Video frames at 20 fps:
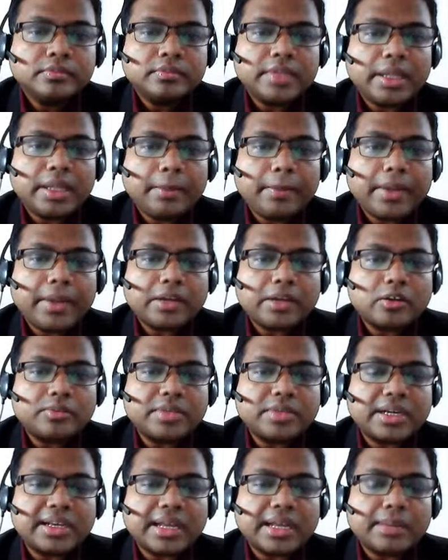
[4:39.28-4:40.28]
Impact
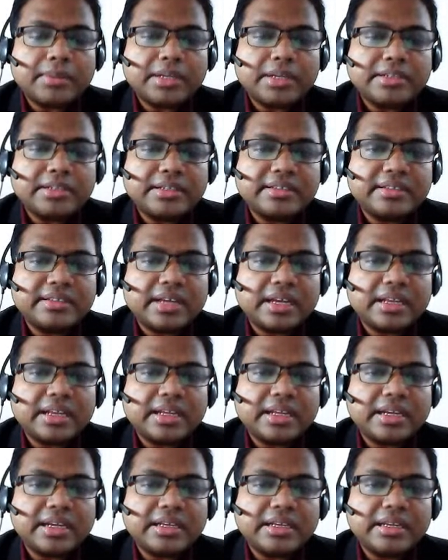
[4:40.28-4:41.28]
of the climate change,
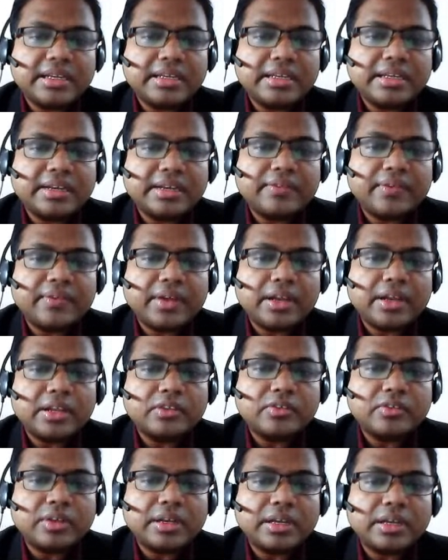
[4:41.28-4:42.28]
hurricane
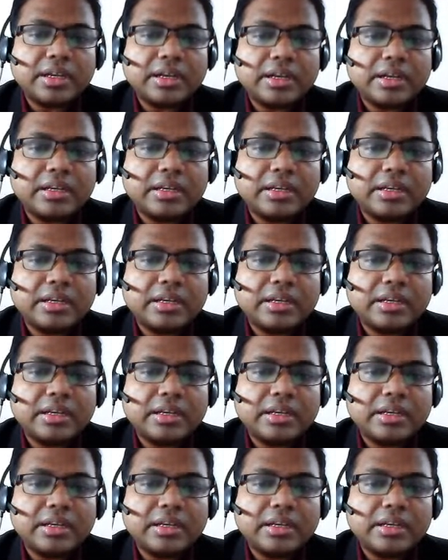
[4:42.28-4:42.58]
interference and the